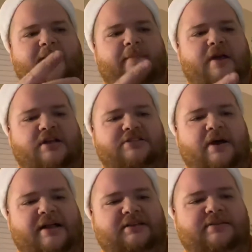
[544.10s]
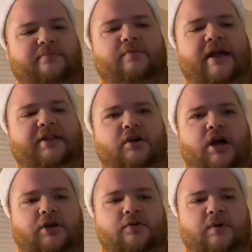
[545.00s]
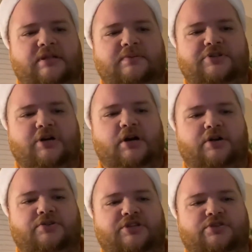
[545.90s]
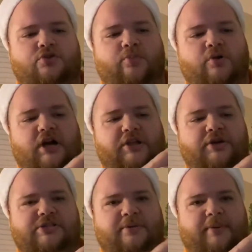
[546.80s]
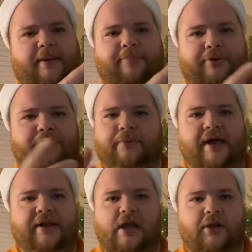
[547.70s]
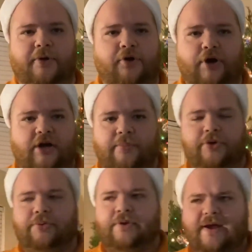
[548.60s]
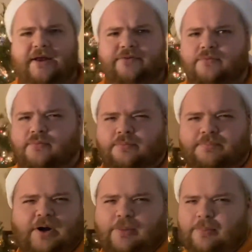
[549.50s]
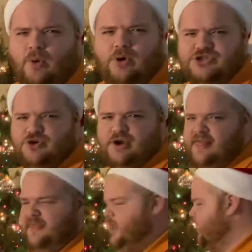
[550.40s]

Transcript: we also got just some regular colored ones, which are just normal colors. They were like blue, red, yellow, and green, or bluey red, purple, orange, and green, I think.